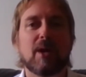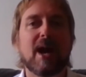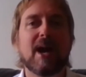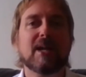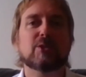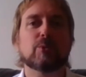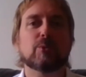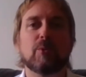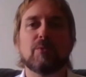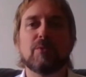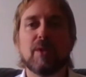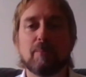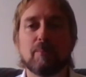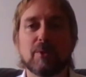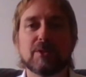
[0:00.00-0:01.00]
actual
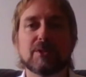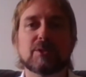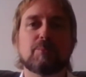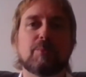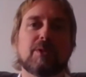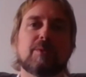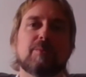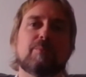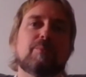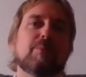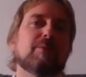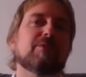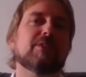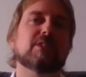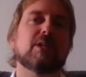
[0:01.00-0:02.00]
numbers, but
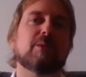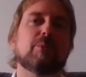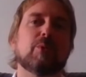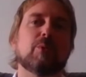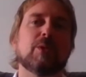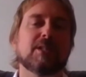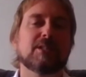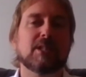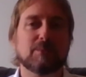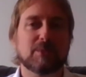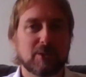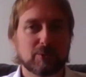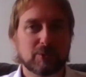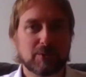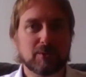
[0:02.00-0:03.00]
but for example, James
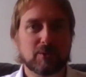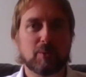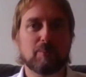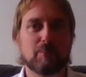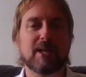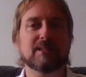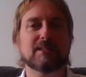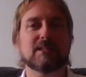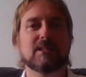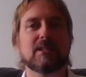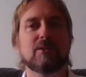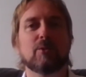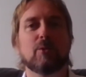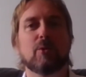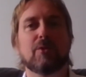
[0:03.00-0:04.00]
Hildreth and Tom Banton
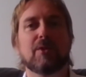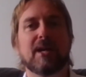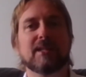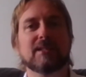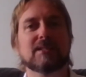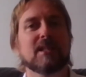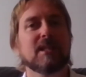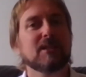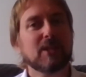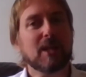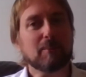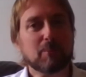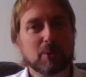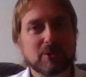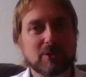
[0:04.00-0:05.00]
at Northants,
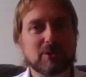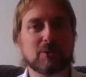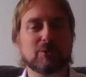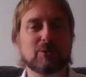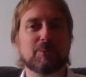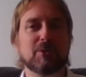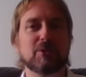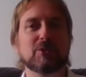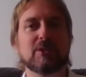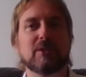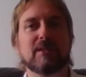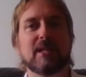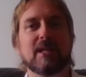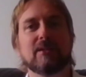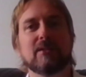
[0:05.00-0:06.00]
Jack Brooks's contribution
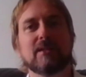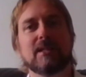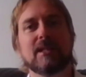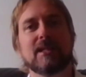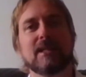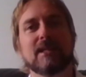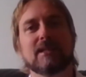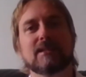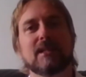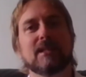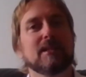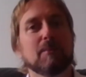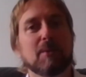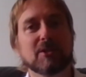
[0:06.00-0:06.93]
at the end of the innings, and the